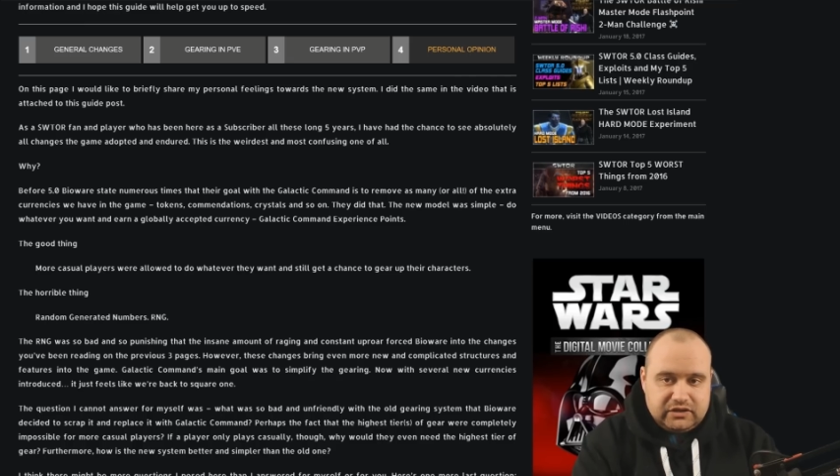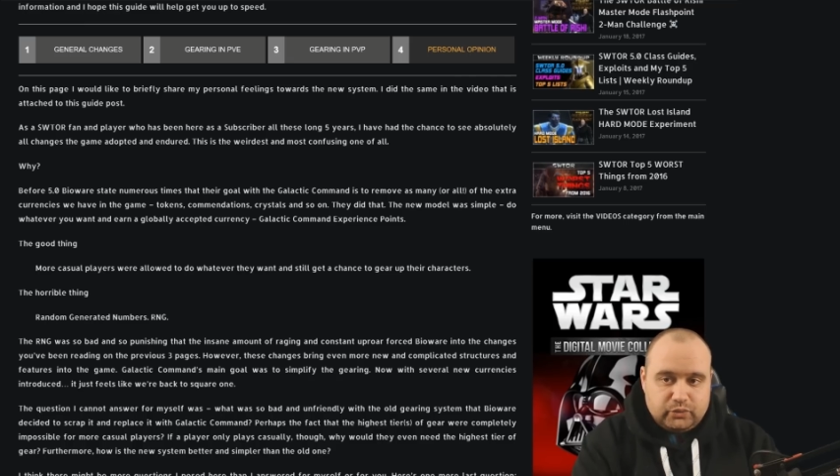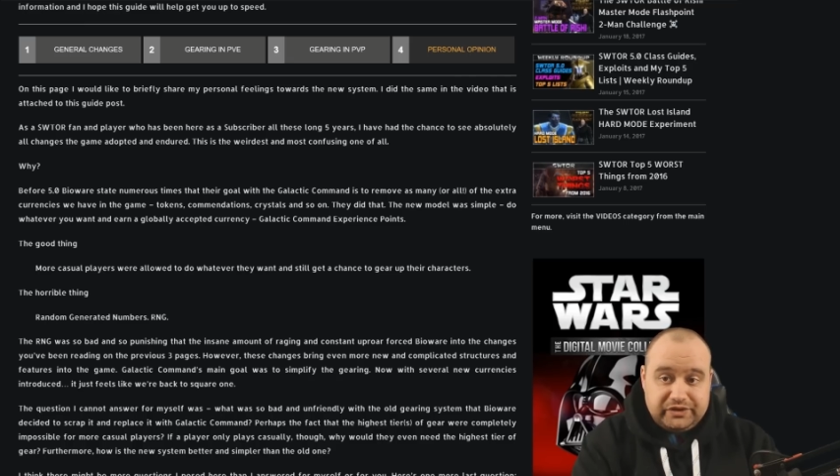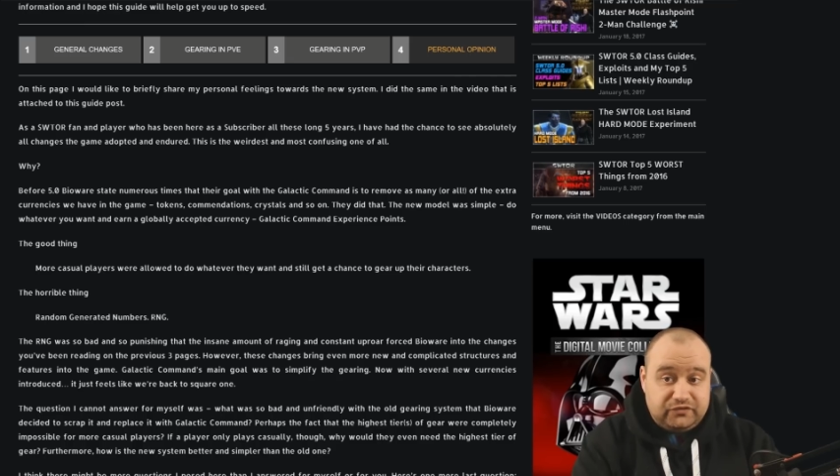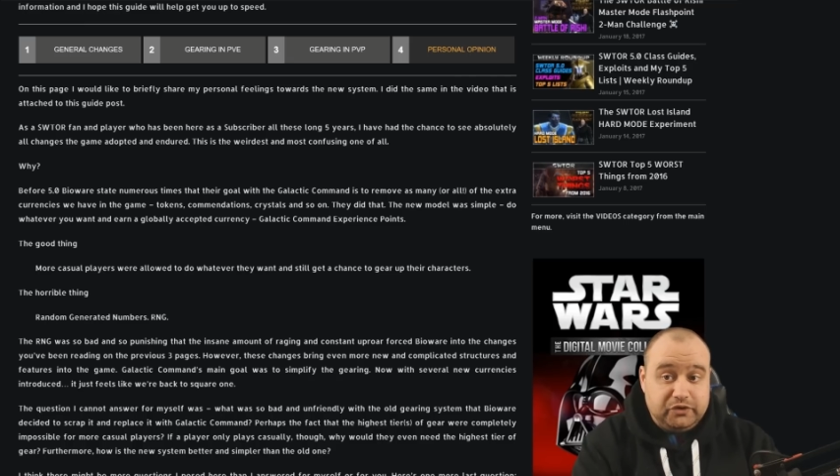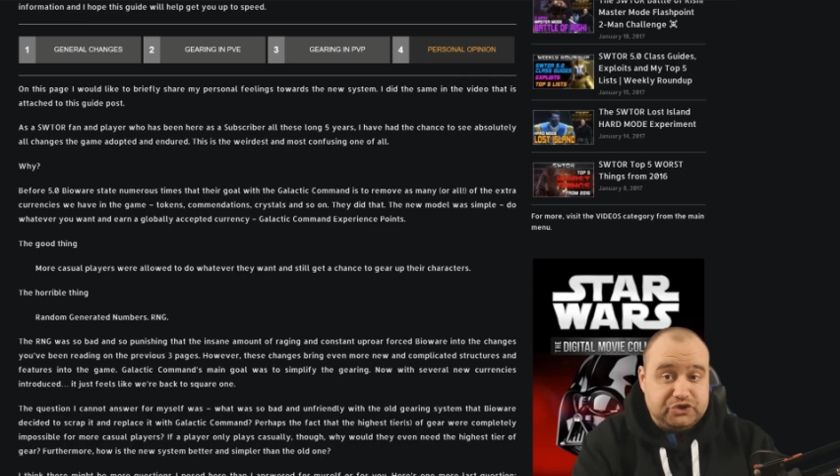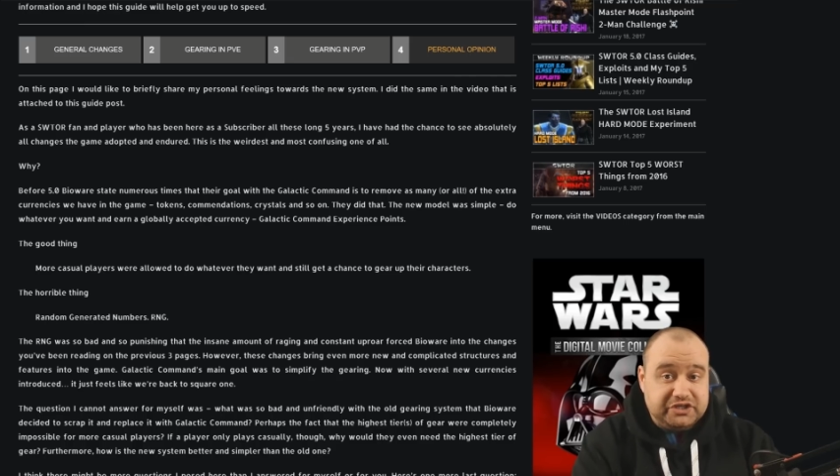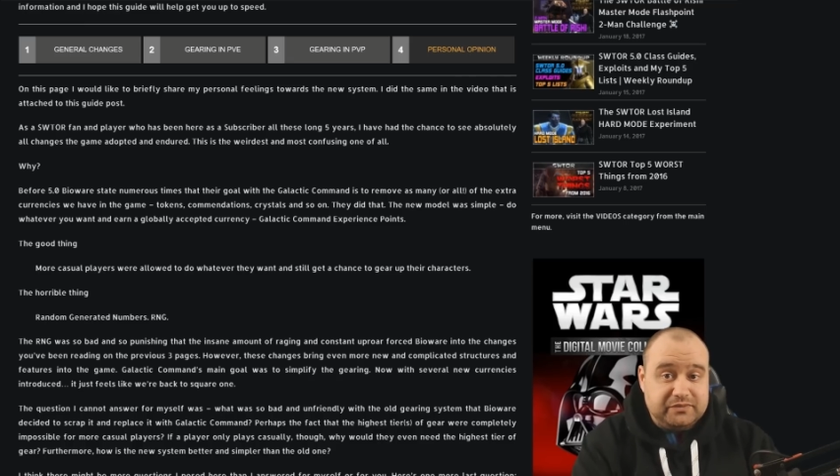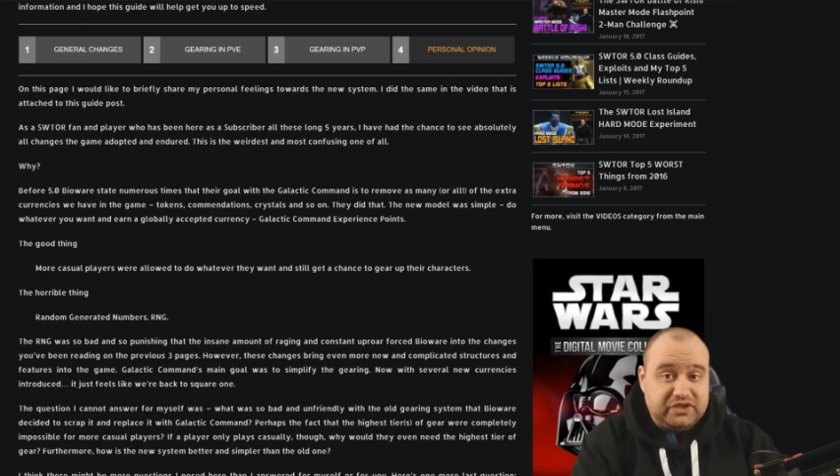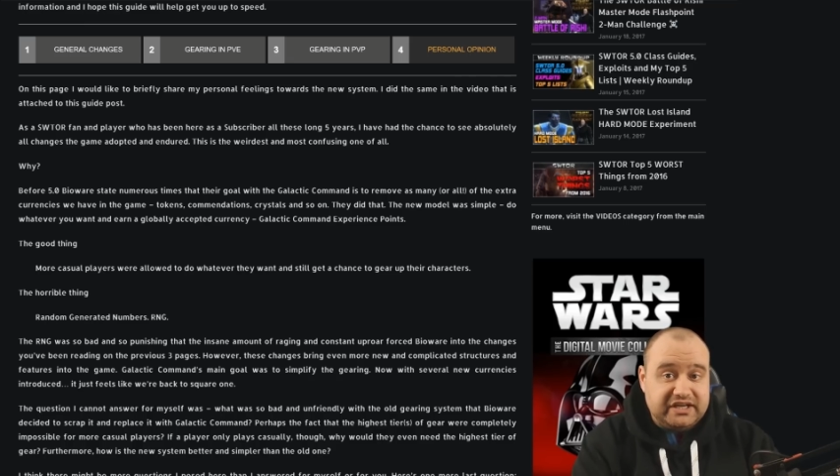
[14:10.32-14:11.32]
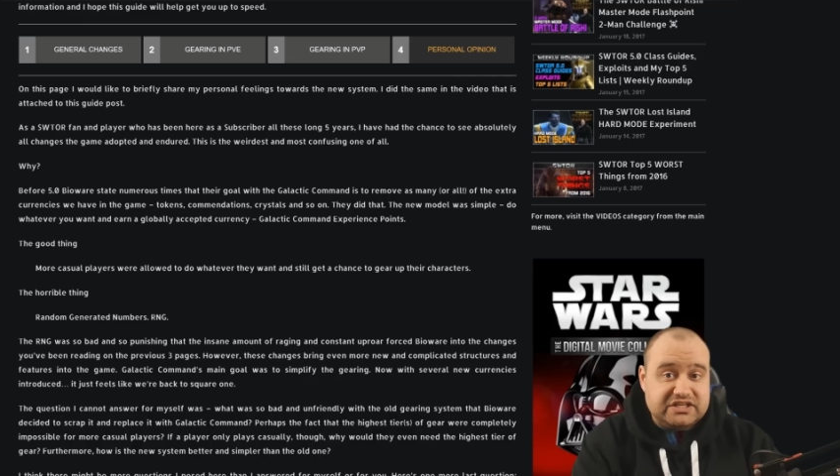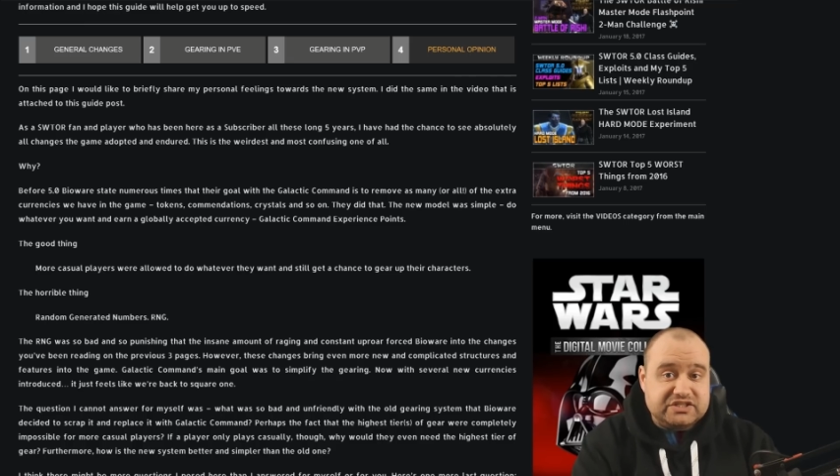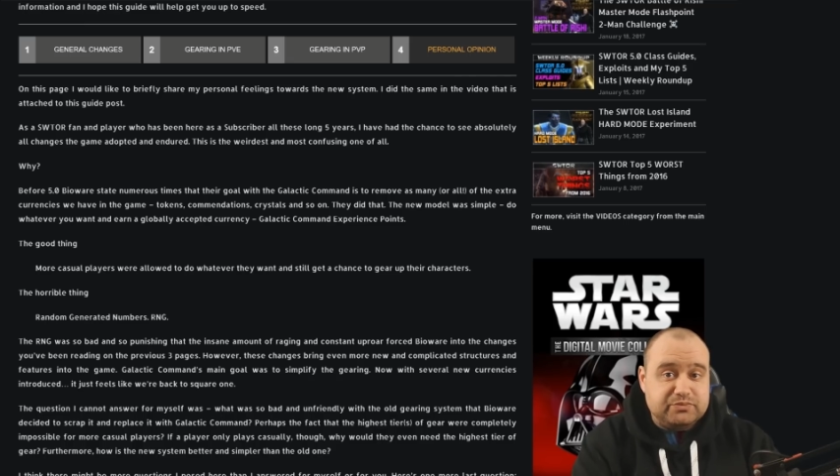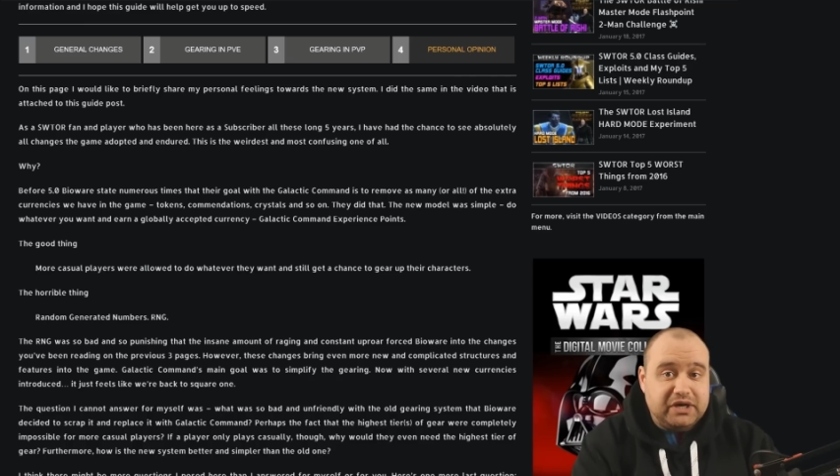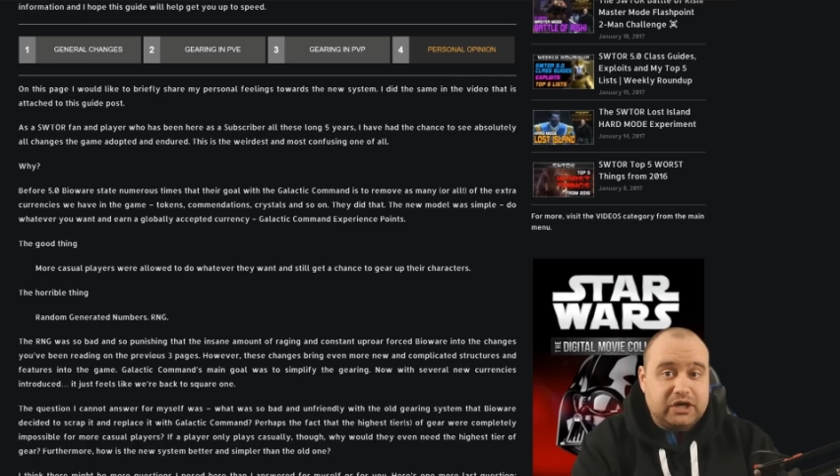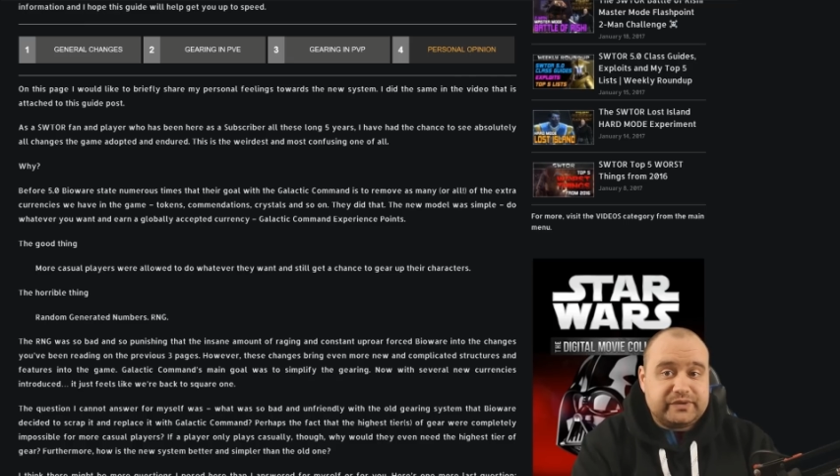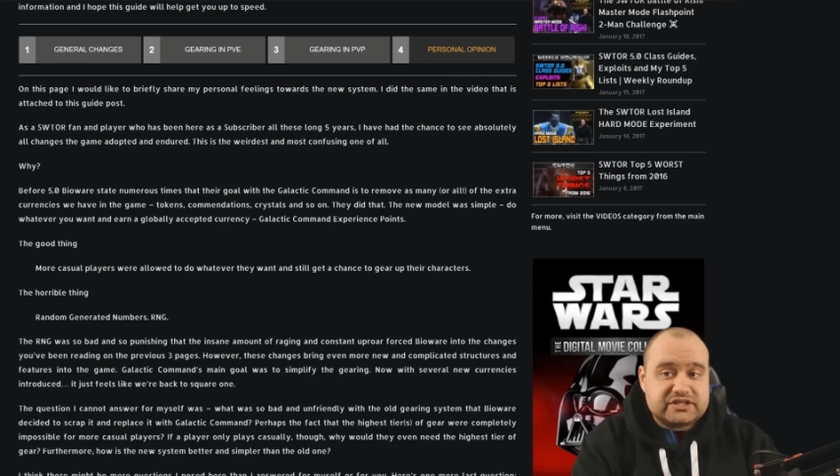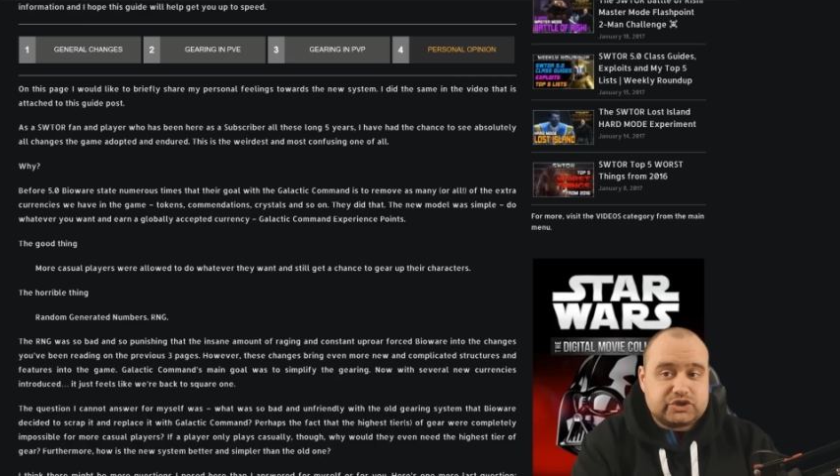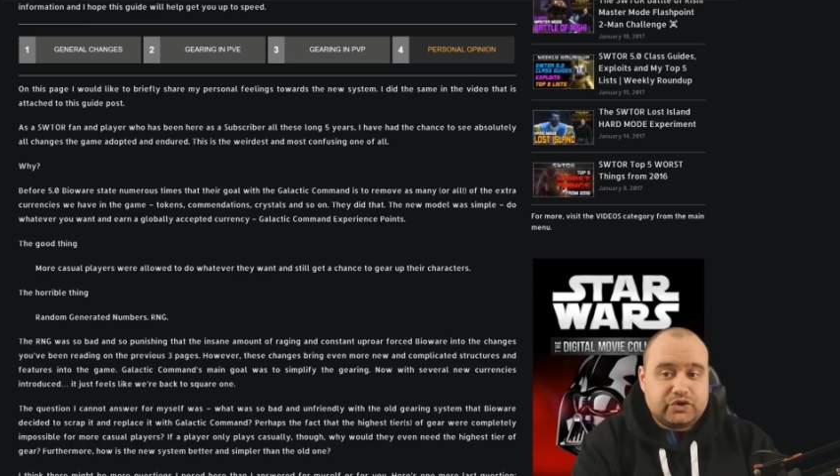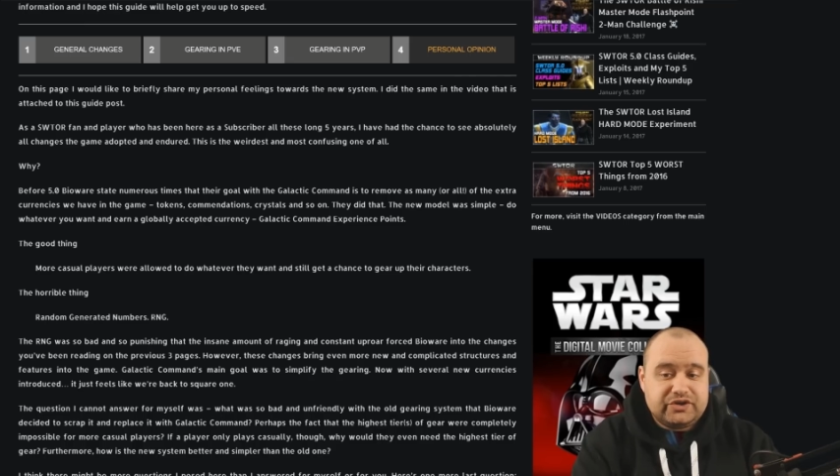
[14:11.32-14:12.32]
With future updates, BioWare
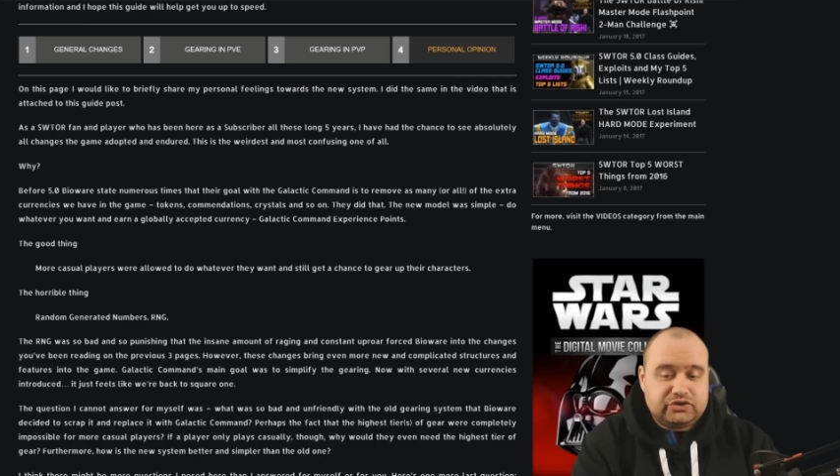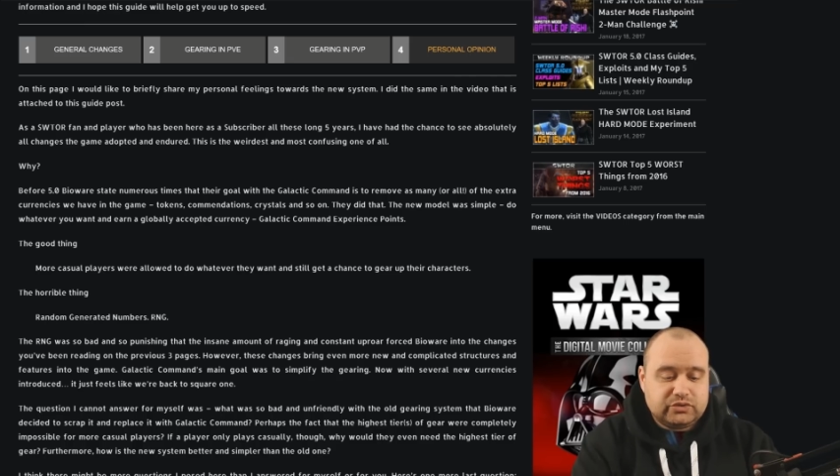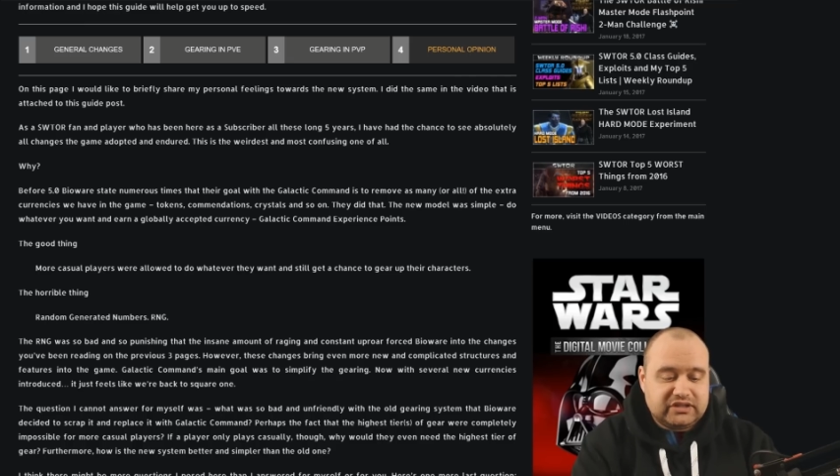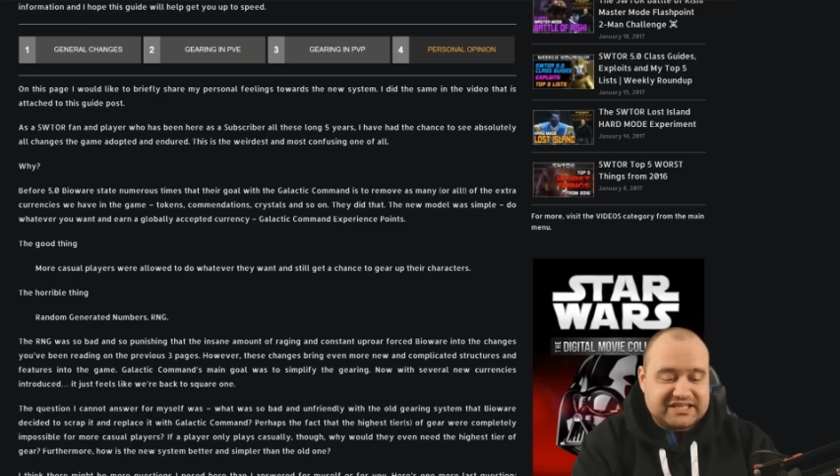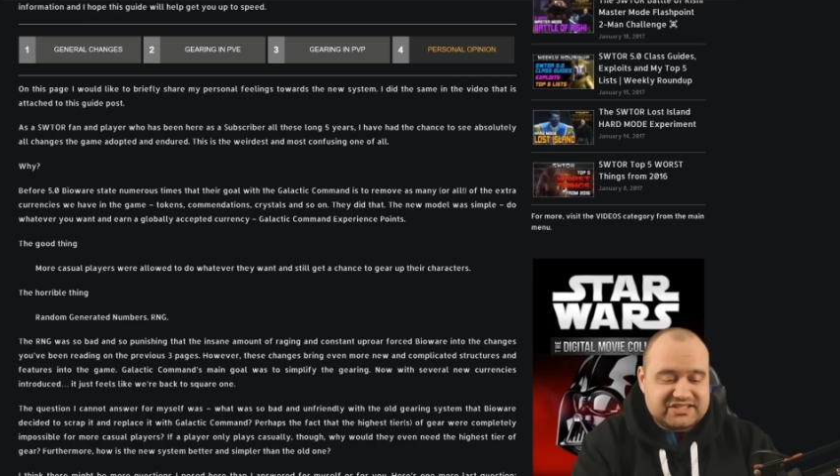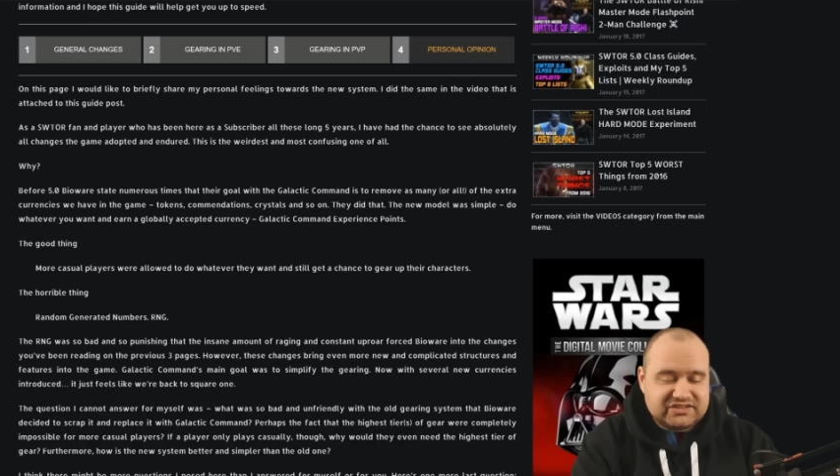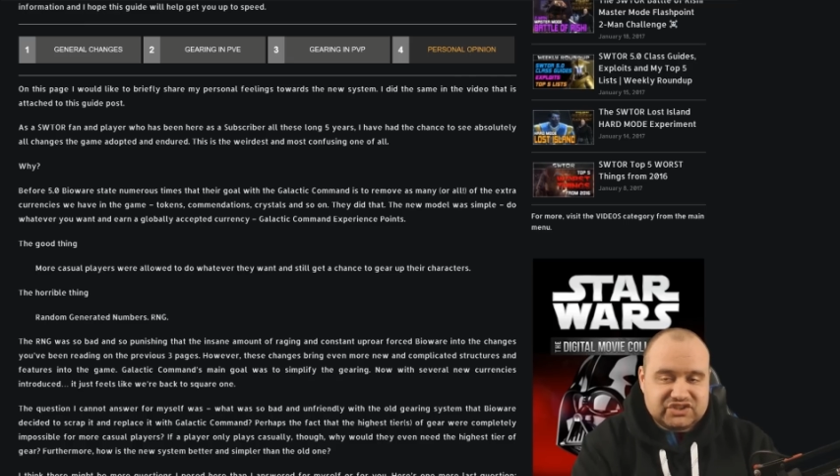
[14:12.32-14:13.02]
is going to lessen